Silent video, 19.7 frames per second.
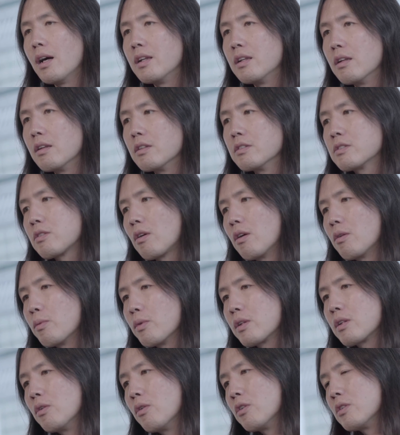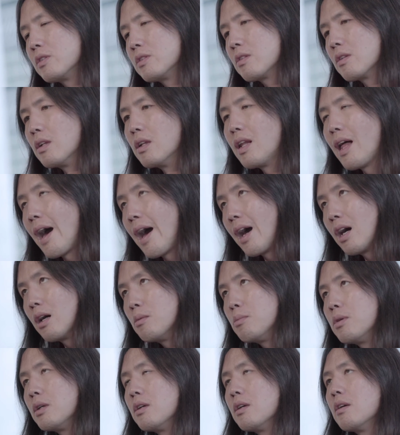needed to start with going to the
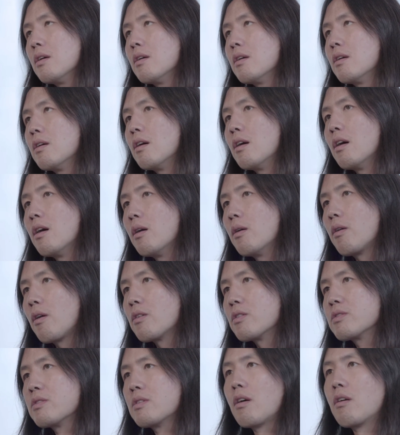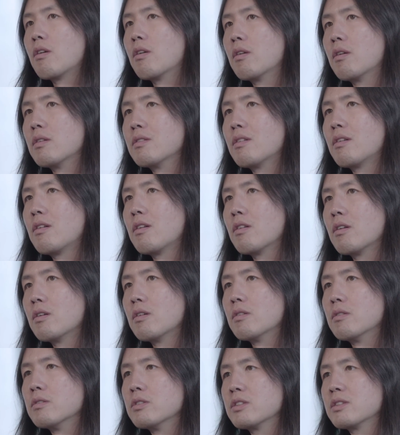lab, our
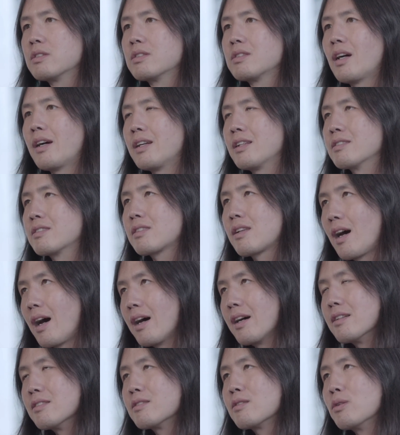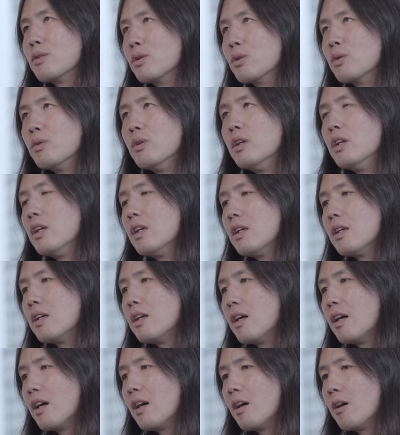science guys who
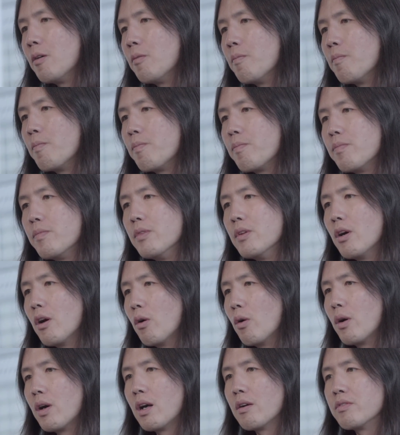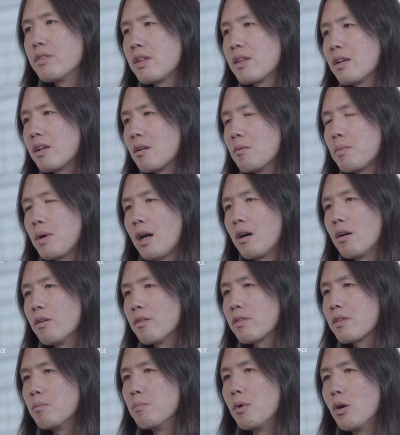know everything
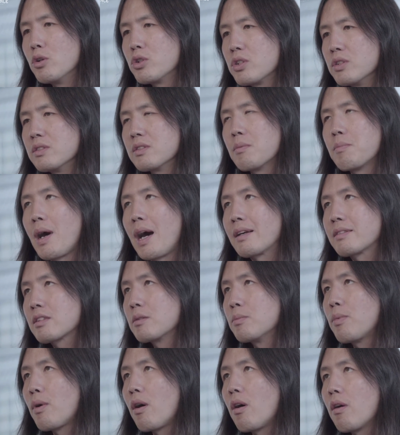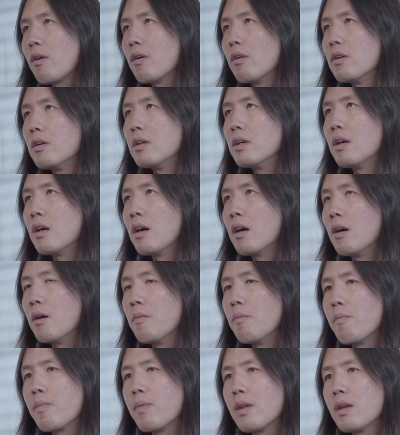about the motions of basketball.
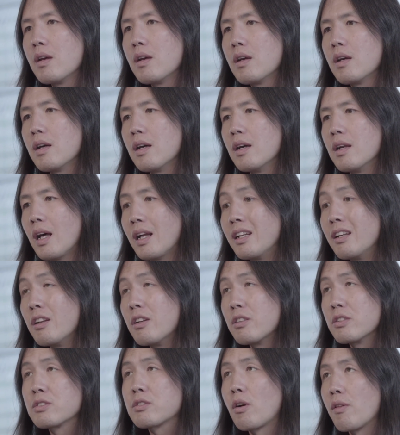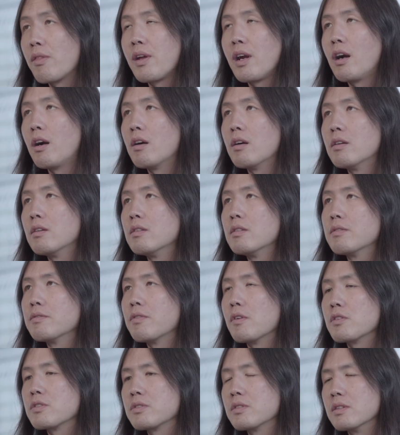And I needed to start there
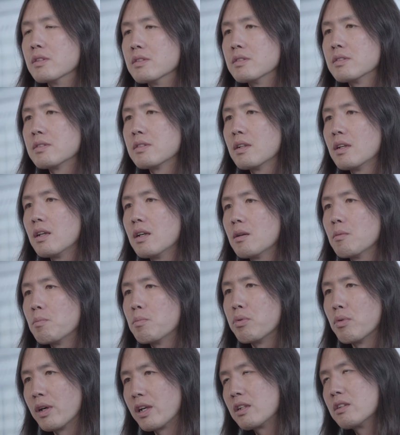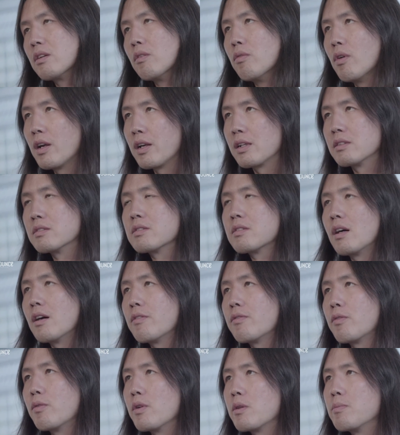versus bring the running
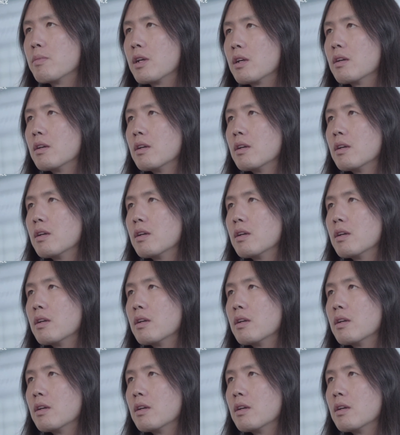stuff with me.